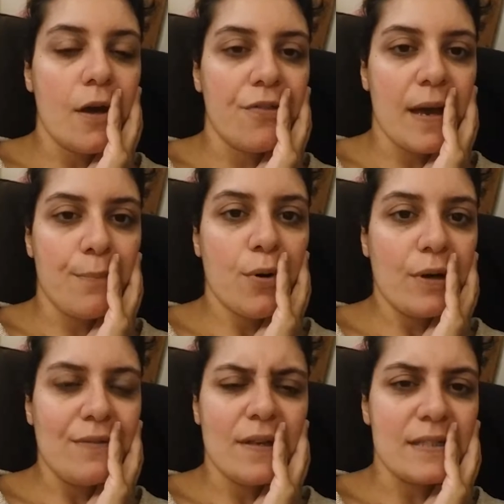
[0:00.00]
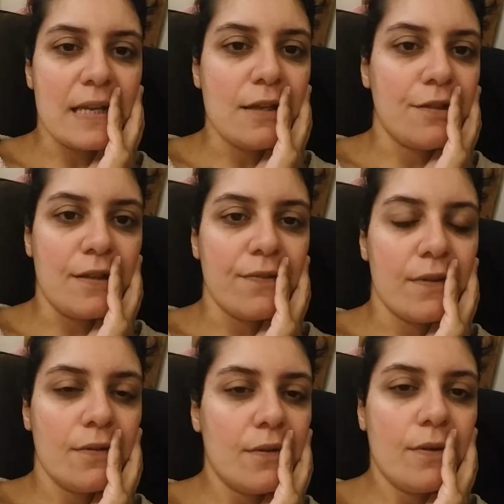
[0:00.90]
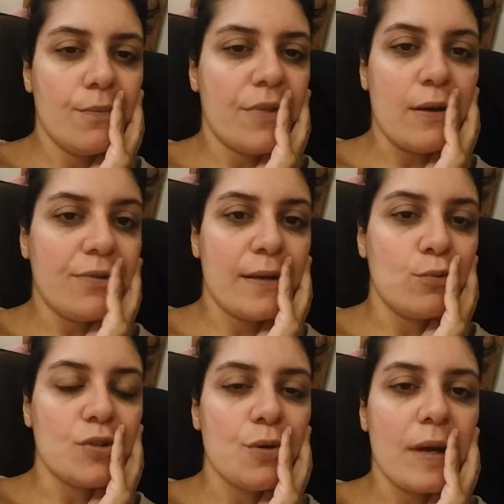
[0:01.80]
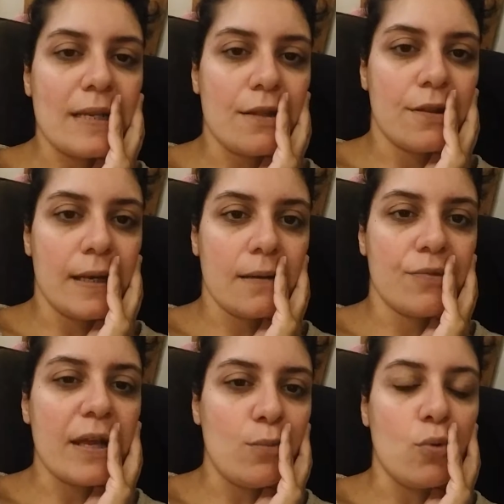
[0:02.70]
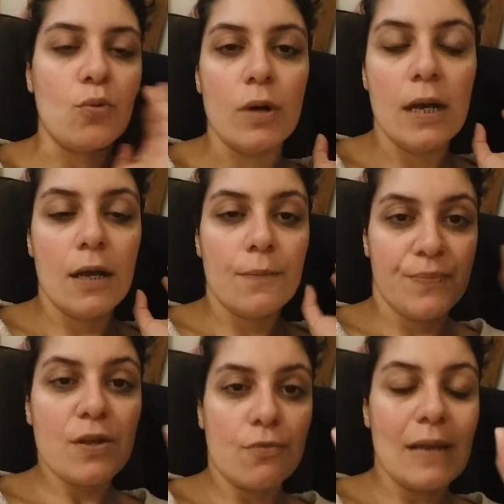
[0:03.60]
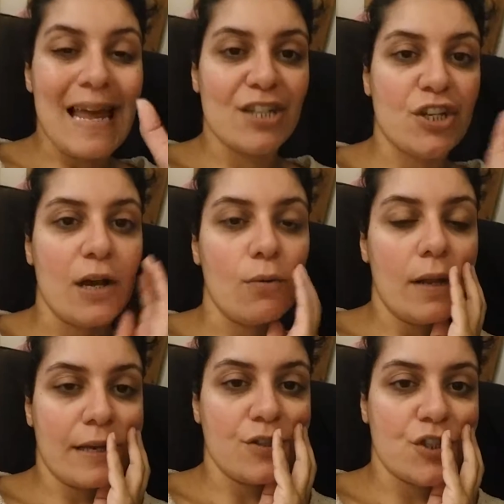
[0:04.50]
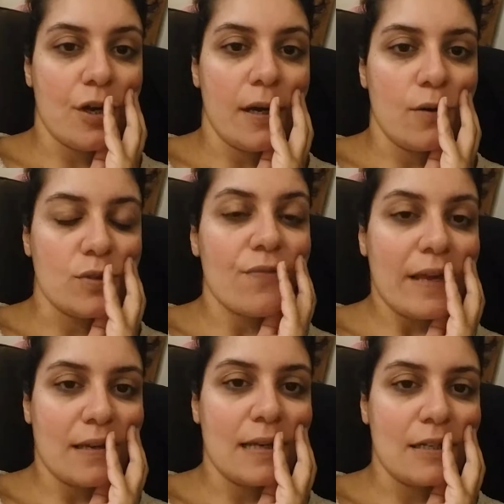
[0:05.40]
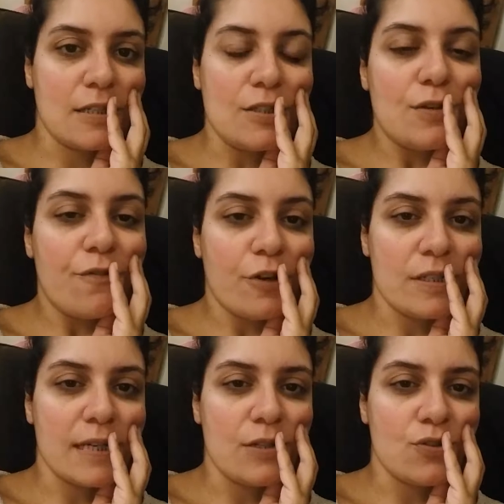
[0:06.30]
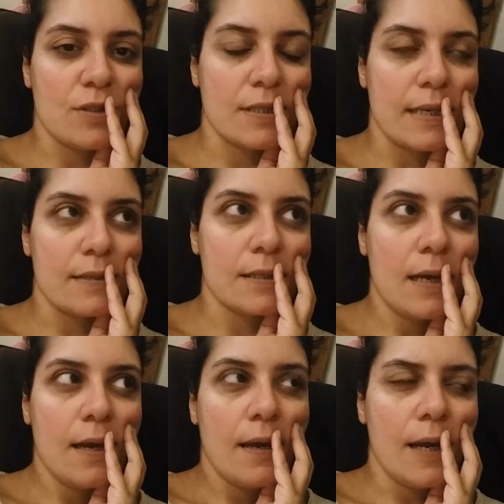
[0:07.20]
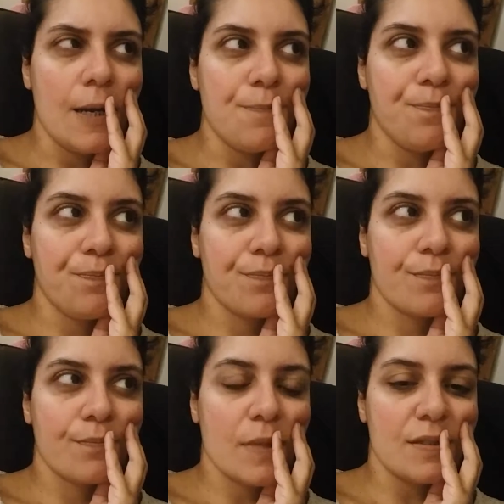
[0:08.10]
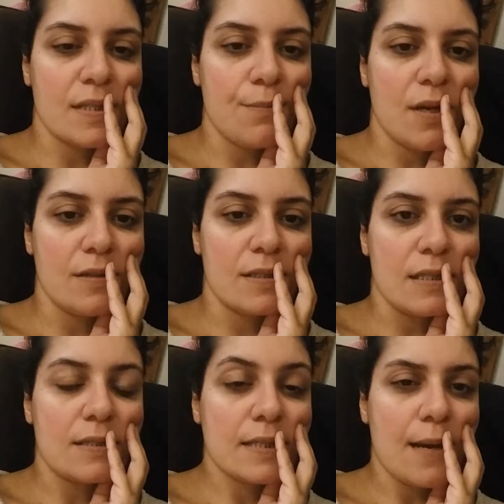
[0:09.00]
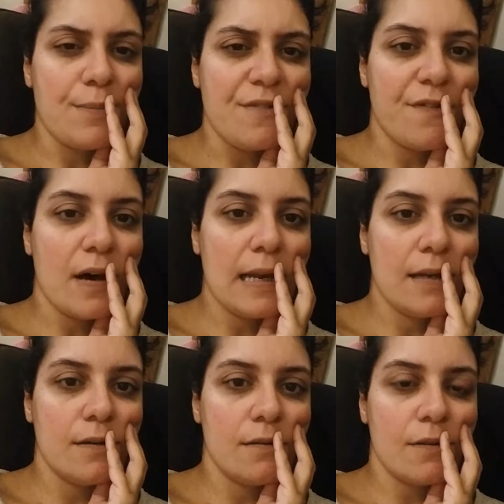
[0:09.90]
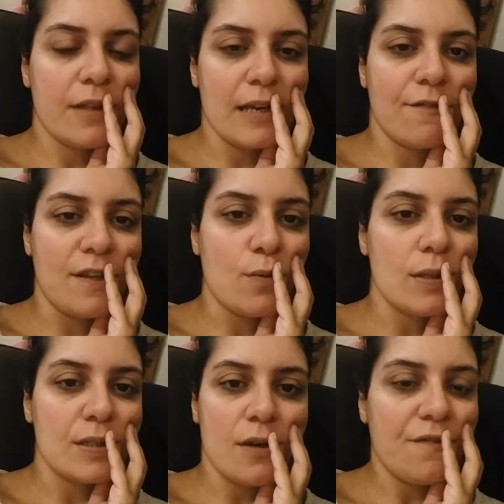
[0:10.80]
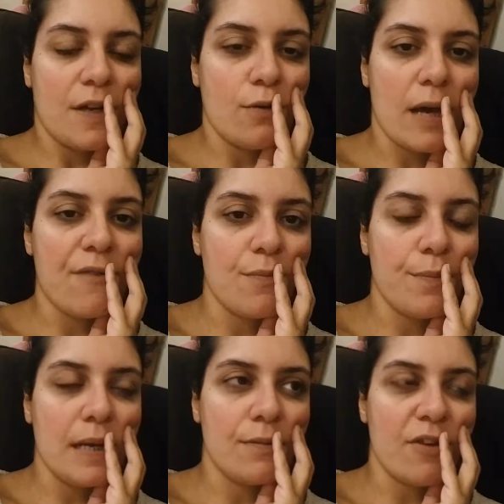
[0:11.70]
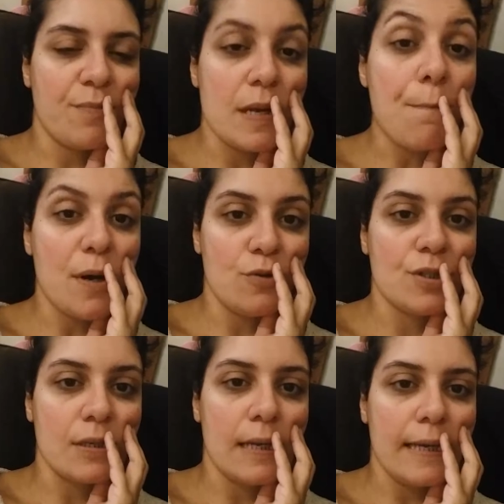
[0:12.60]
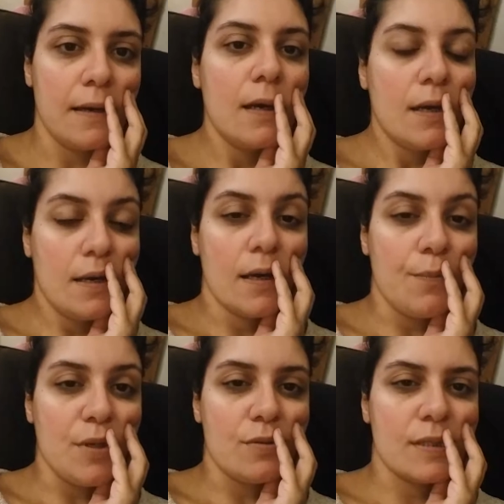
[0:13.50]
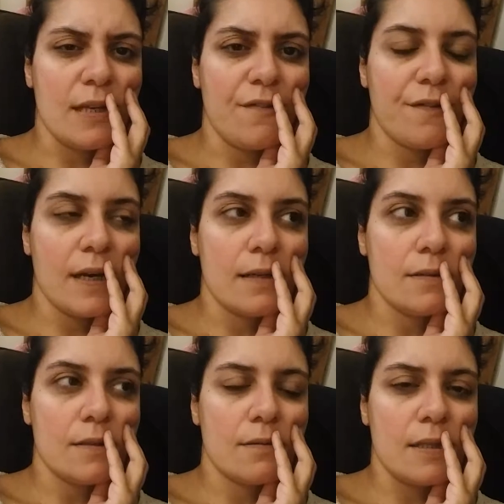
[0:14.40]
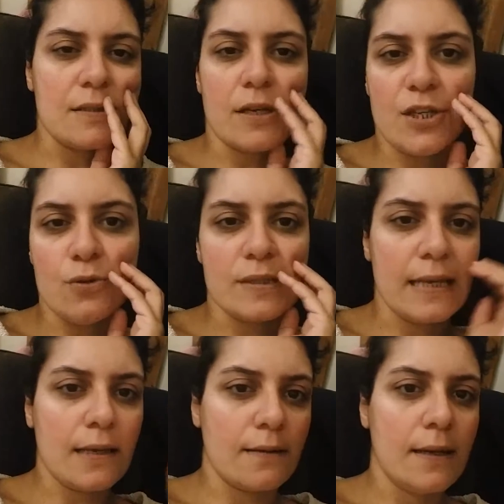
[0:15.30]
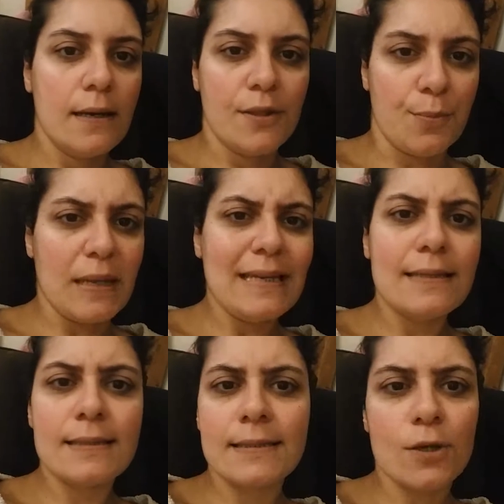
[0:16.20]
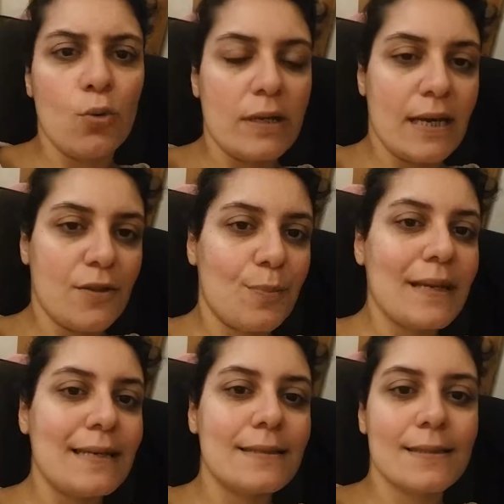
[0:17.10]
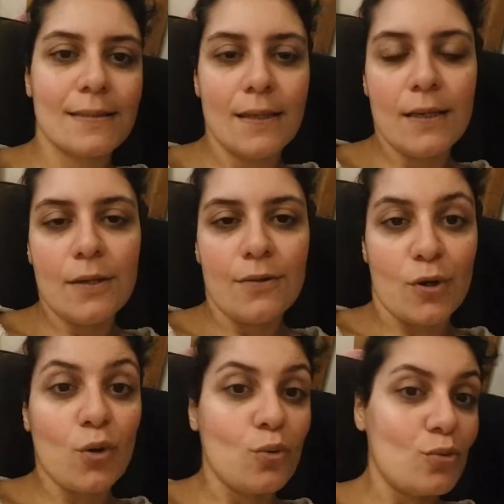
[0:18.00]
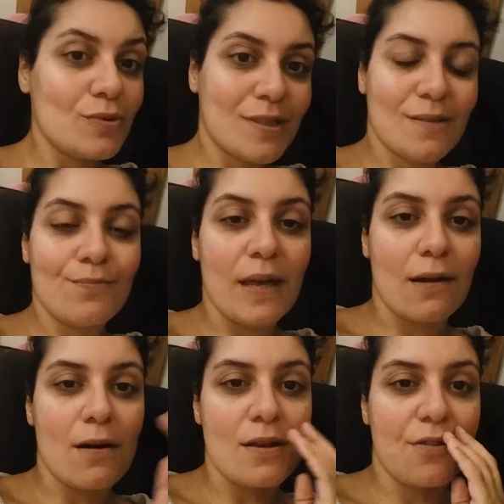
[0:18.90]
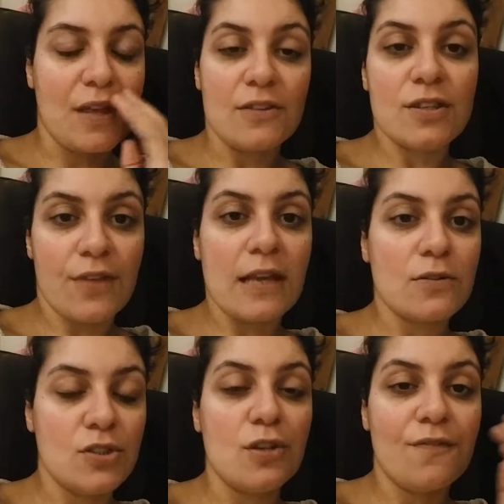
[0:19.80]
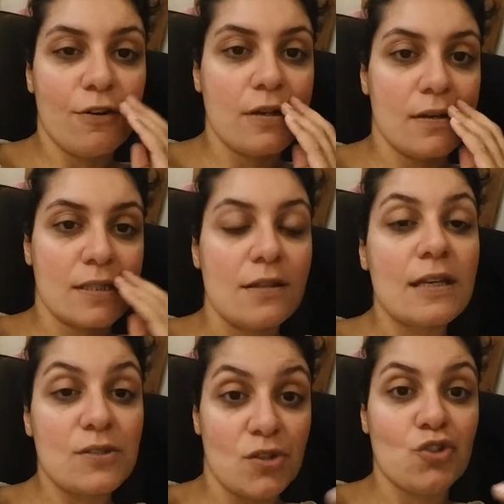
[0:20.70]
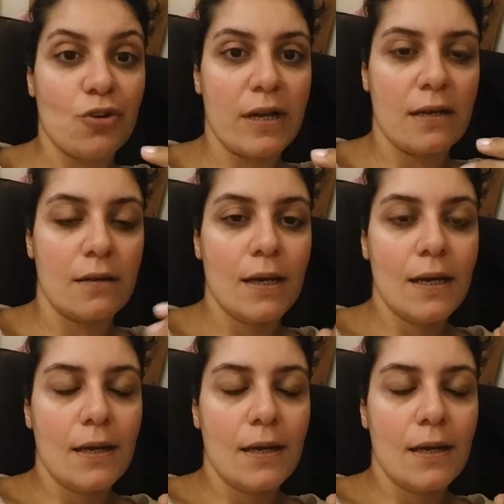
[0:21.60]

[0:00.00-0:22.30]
at that point there's anything, they will do anything. They will lash out like a child, and they can actually do very dangerous things. Some narcissists can be violent. Thankfully, the ones I've known haven't been. They've been emotionally abusive, and things like using the police, calling out the police, the courts, that kind of thing. So they can do very nasty things to try and